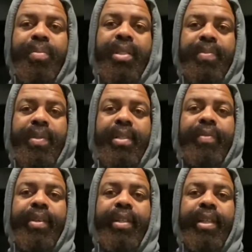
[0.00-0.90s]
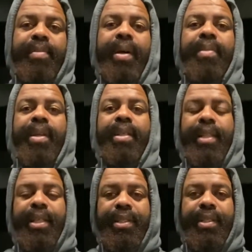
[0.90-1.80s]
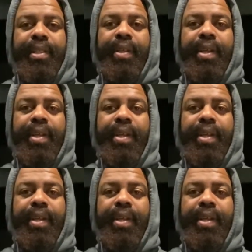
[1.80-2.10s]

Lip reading: but specifically in my meditation,